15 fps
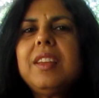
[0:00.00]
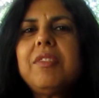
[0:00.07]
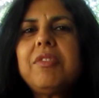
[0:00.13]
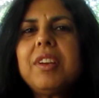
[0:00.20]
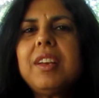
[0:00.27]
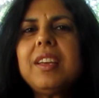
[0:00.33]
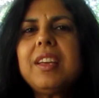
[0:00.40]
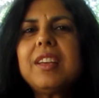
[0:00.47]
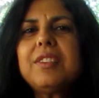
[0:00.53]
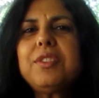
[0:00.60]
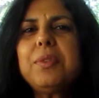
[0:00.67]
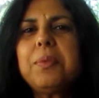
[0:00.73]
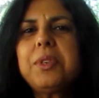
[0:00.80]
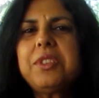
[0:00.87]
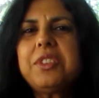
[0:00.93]
they really get
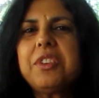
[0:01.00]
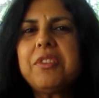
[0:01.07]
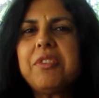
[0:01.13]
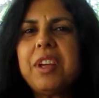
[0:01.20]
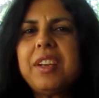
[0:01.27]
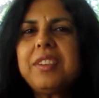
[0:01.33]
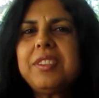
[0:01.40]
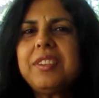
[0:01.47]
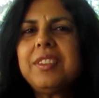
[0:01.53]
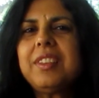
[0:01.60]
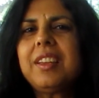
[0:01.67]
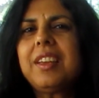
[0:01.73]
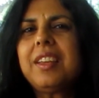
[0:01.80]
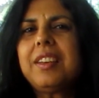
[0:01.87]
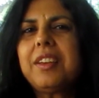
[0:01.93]
so much direction,
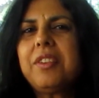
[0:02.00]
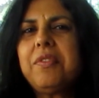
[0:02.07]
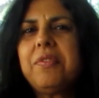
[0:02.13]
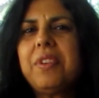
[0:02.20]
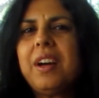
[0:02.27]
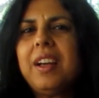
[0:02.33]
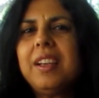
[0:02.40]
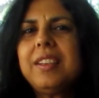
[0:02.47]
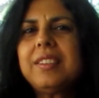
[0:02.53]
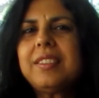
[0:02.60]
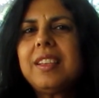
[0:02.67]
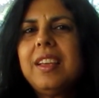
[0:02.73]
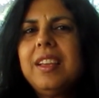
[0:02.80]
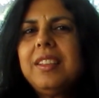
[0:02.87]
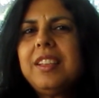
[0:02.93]
they get
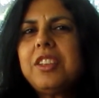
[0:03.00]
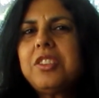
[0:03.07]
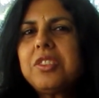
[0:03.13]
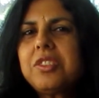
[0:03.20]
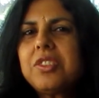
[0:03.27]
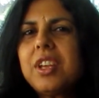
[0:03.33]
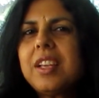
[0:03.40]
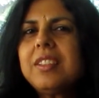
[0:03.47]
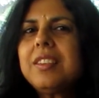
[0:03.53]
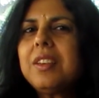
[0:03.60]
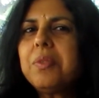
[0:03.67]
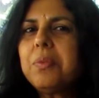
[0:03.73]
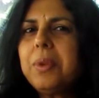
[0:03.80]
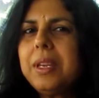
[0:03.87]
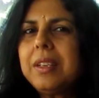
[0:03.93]
advice, their strengths
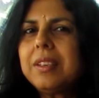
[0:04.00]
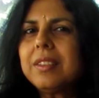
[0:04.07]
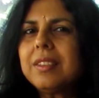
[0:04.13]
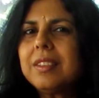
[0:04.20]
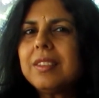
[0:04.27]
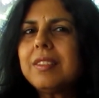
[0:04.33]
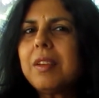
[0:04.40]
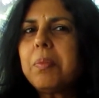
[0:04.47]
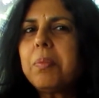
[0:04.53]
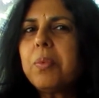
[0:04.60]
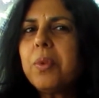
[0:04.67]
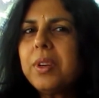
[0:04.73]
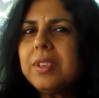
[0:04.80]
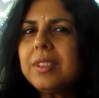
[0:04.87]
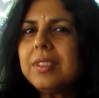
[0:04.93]
and weaknesses are
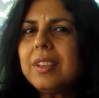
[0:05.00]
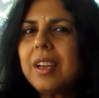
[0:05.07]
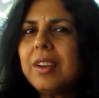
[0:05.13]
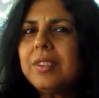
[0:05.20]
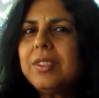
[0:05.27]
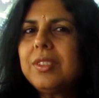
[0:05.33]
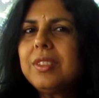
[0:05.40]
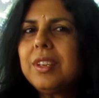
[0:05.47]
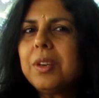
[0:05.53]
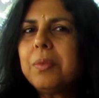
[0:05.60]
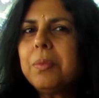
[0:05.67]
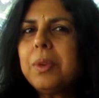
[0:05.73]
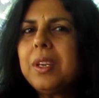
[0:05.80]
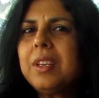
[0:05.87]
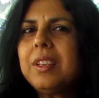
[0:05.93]
pointed out to
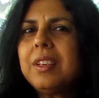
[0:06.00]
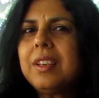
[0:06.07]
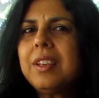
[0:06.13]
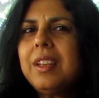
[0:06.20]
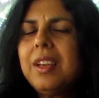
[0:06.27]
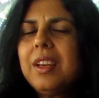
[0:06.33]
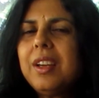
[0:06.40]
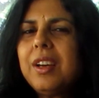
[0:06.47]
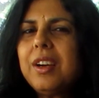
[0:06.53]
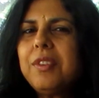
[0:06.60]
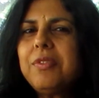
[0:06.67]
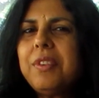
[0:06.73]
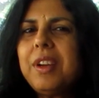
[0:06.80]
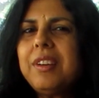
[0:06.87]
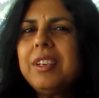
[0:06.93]
them in a
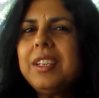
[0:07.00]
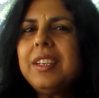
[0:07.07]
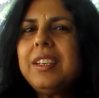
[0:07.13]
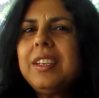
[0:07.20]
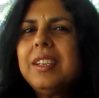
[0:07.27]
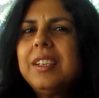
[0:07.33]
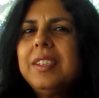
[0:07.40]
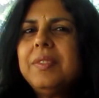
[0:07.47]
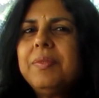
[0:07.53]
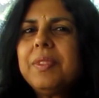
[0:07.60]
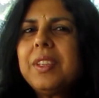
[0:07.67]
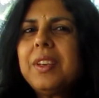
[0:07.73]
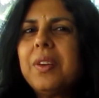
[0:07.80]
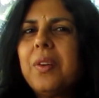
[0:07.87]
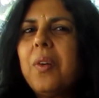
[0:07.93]
very,
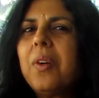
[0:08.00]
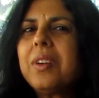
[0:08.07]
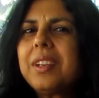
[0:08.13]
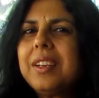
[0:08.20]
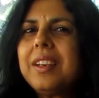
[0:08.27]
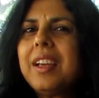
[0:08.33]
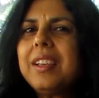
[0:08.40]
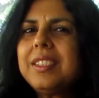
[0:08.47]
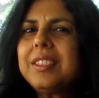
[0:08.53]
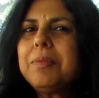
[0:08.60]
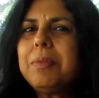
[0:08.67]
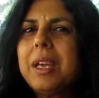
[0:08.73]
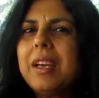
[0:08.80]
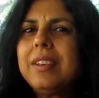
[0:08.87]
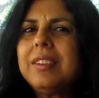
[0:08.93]

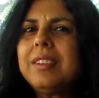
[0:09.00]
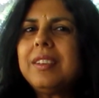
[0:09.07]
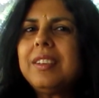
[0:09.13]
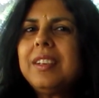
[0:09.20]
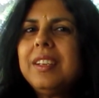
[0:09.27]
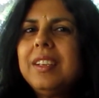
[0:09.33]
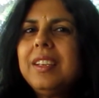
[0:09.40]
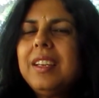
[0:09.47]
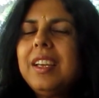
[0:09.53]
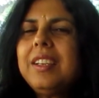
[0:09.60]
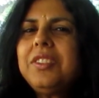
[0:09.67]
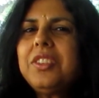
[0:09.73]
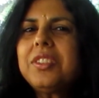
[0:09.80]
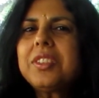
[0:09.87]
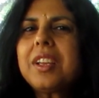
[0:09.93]
organized manner.
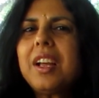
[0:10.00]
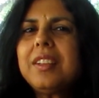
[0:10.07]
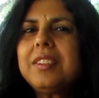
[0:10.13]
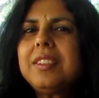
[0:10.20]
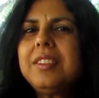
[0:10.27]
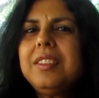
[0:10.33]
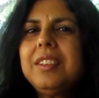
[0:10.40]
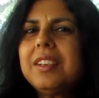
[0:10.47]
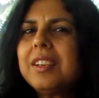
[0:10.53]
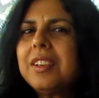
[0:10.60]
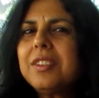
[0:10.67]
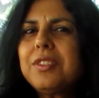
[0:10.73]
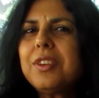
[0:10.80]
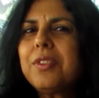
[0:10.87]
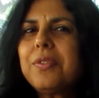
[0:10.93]
It just cuts
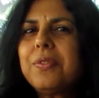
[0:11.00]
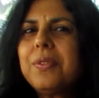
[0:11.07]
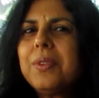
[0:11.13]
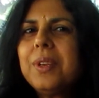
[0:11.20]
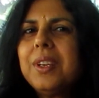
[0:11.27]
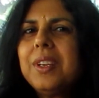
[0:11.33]
years of